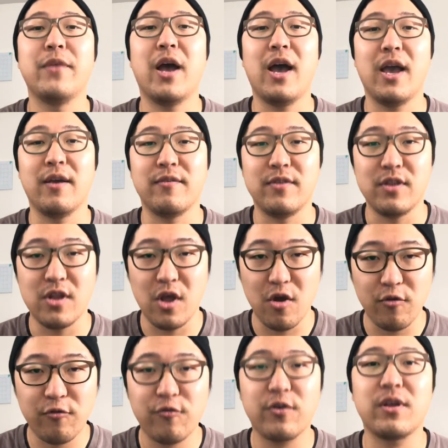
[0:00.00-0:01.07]
I have
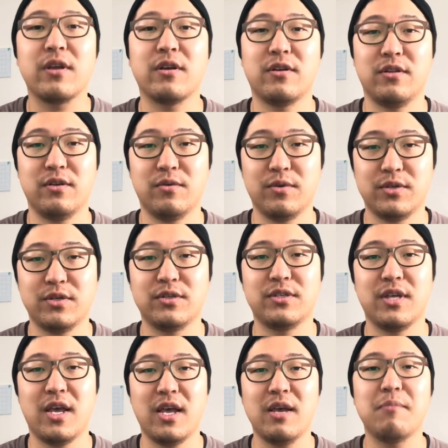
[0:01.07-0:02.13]
no freaking clue what you're
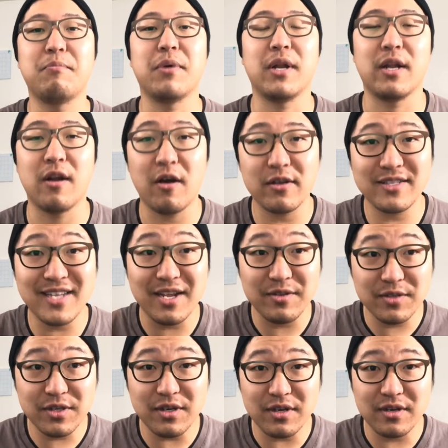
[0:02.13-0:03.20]
saying, but it all
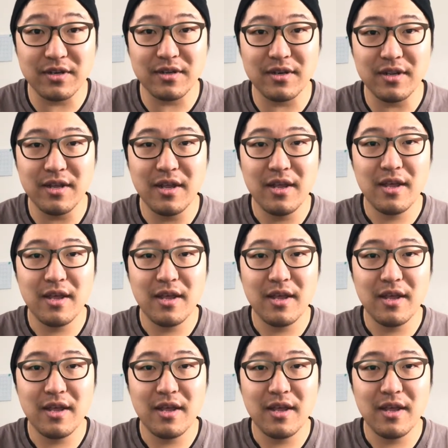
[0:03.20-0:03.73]
sounds good,